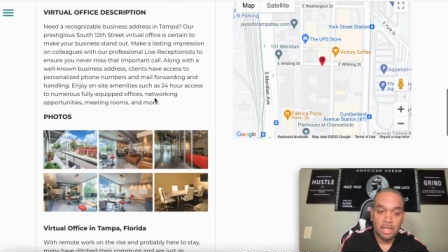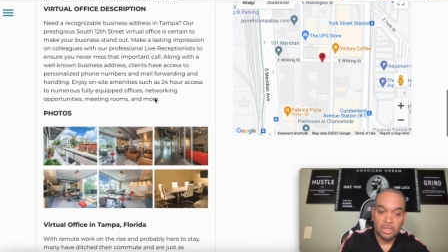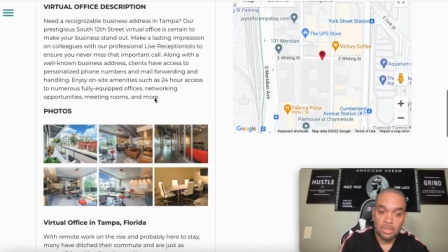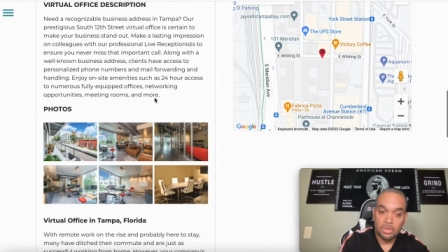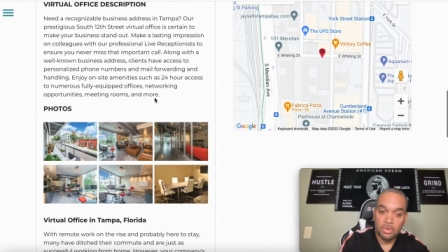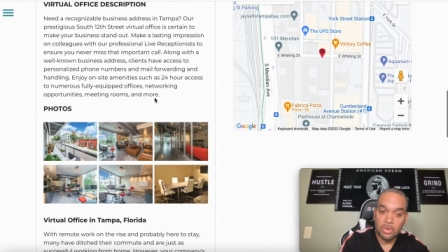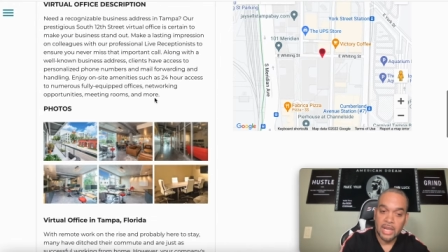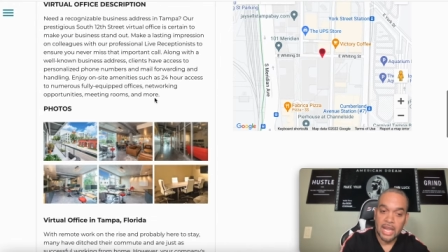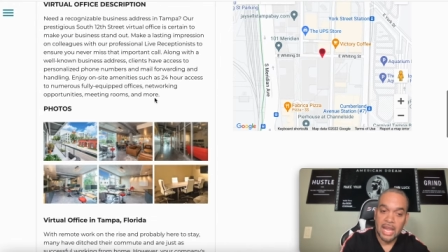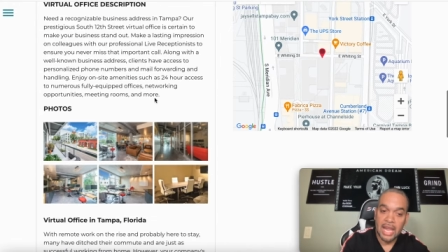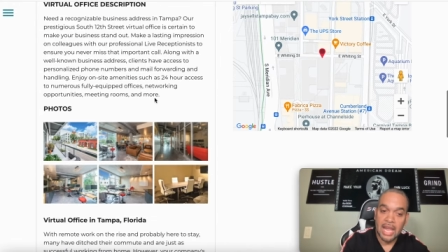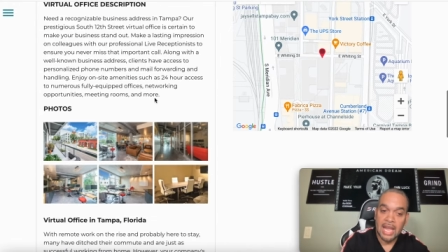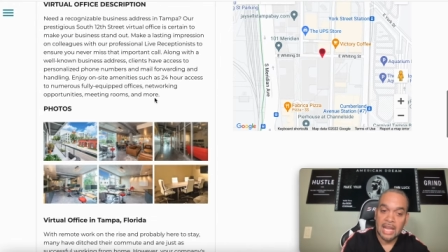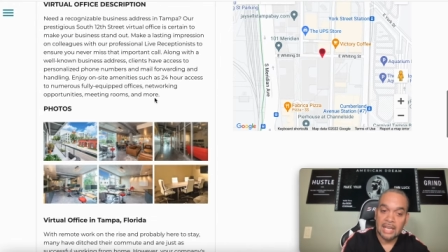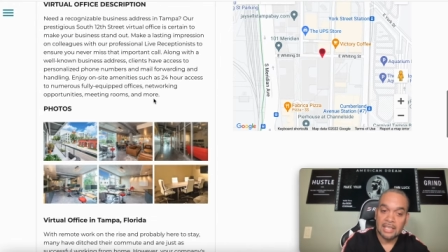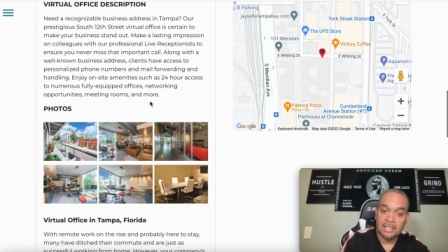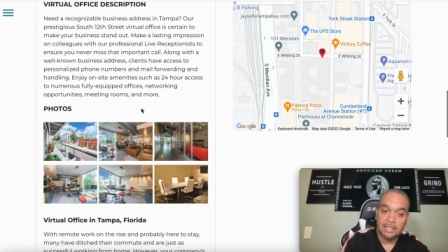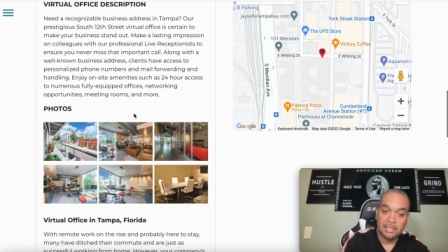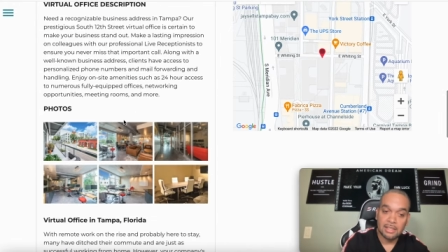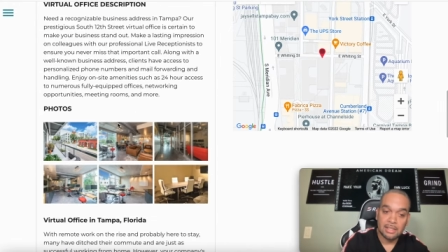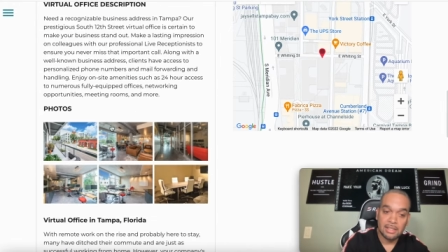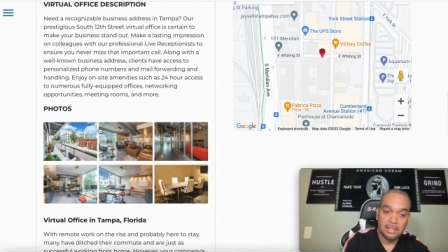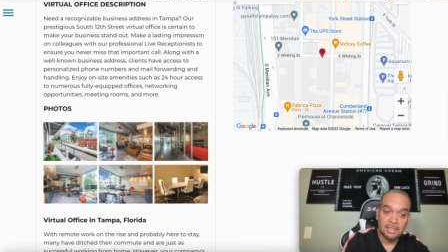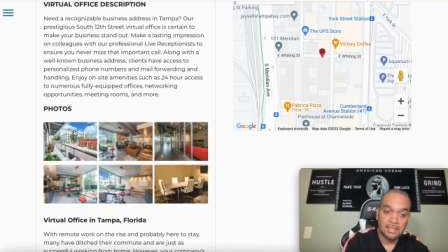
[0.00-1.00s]
You can
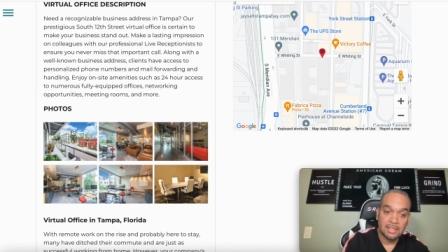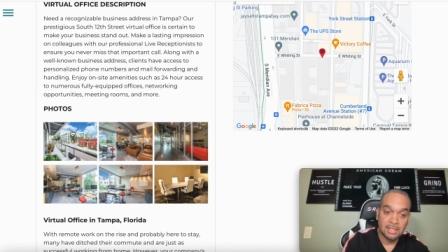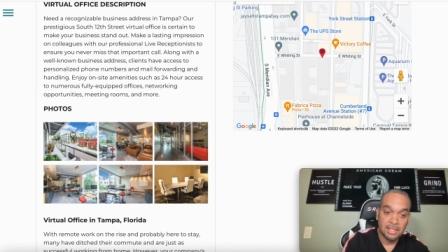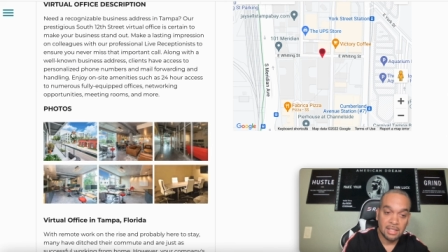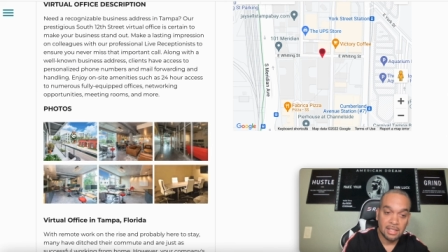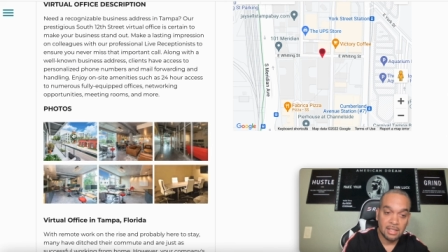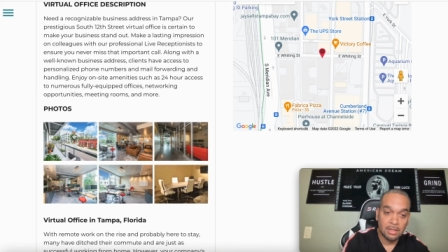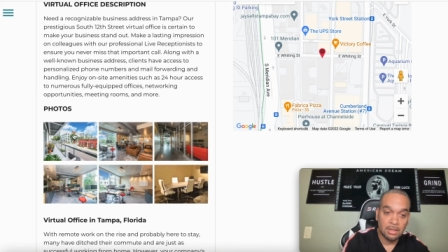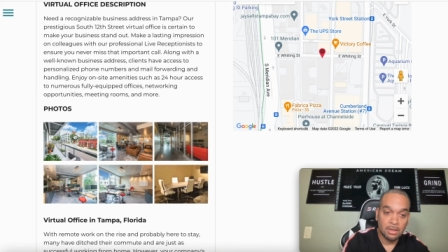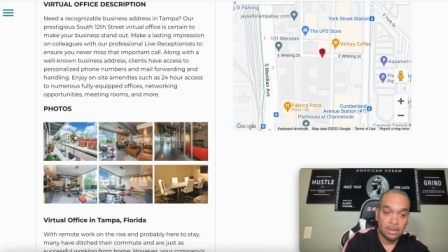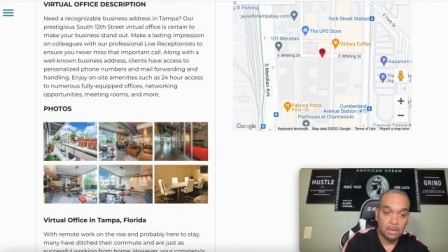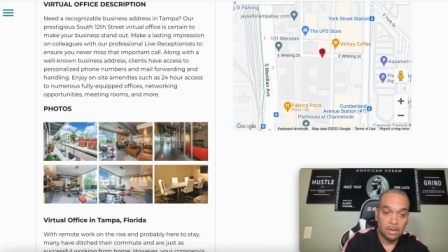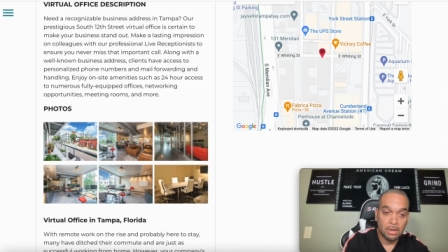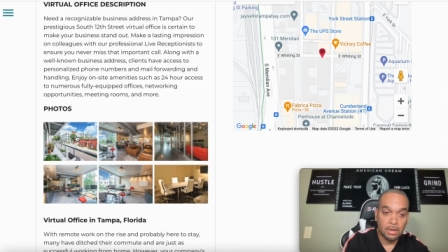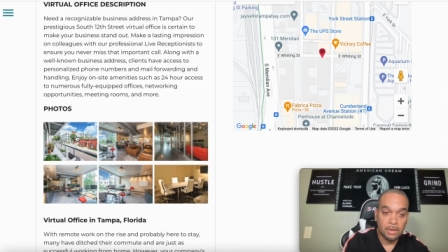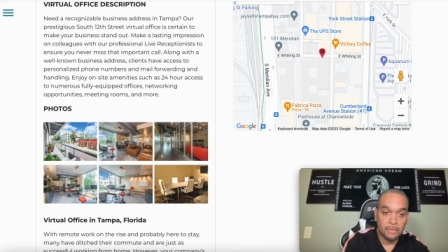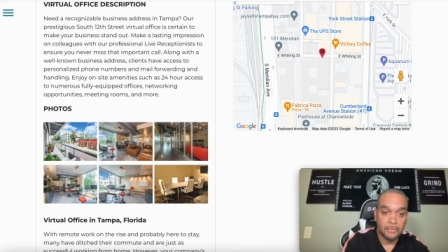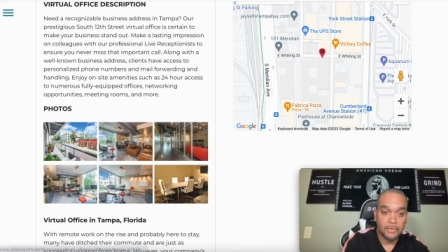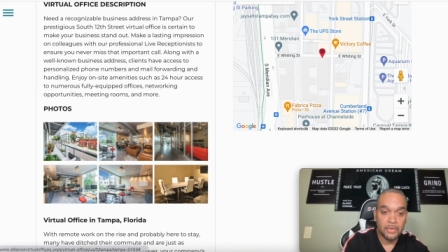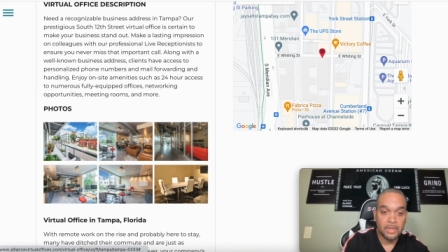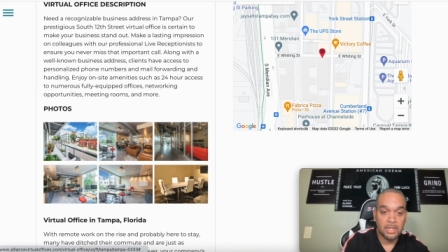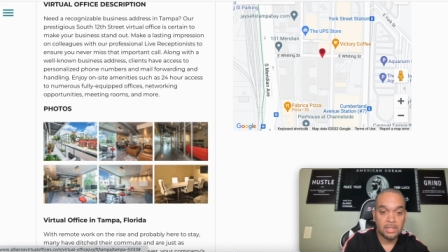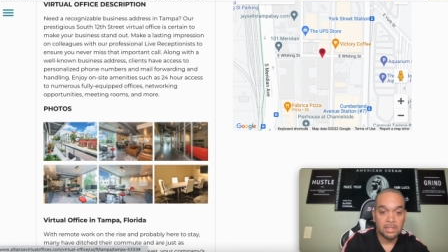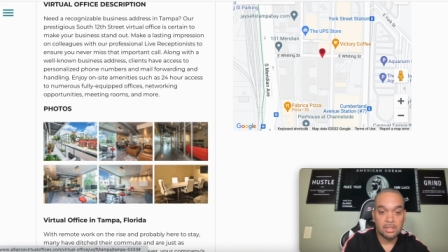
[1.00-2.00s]
actually see the
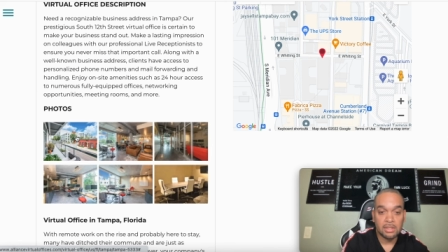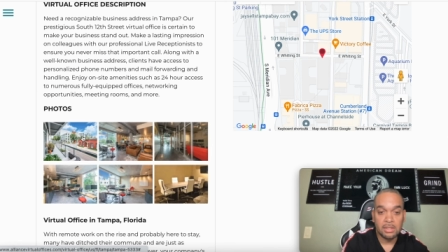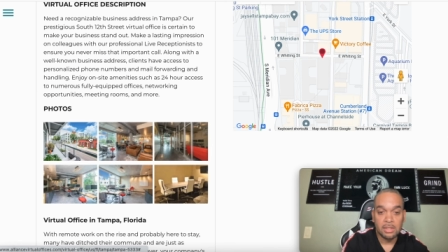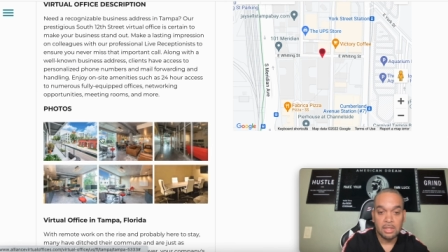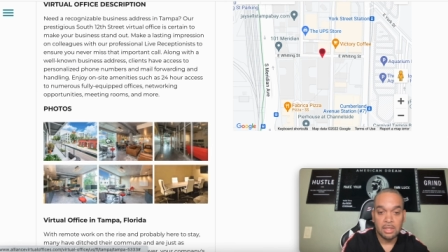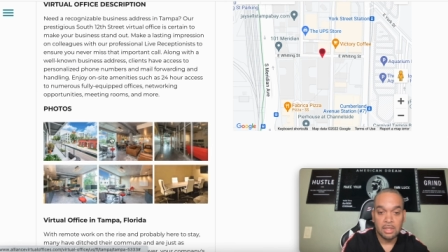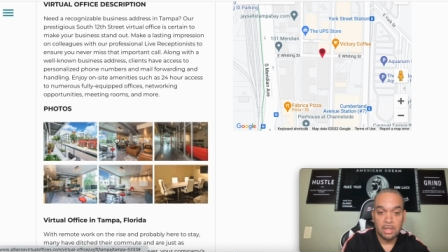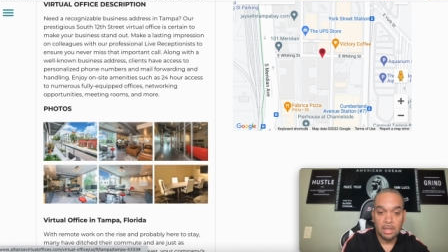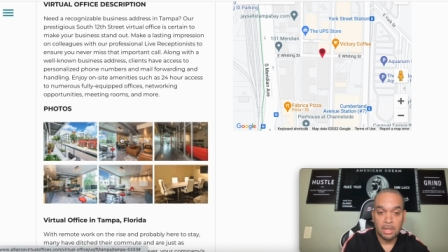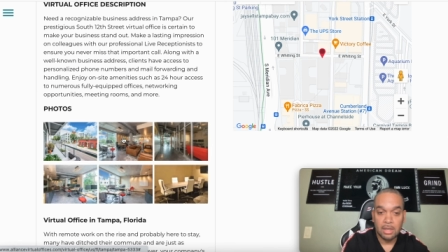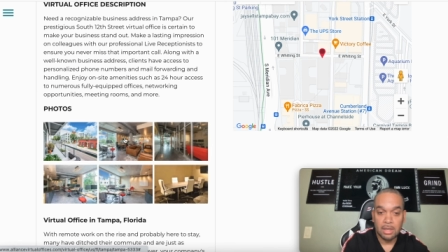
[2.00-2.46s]
office.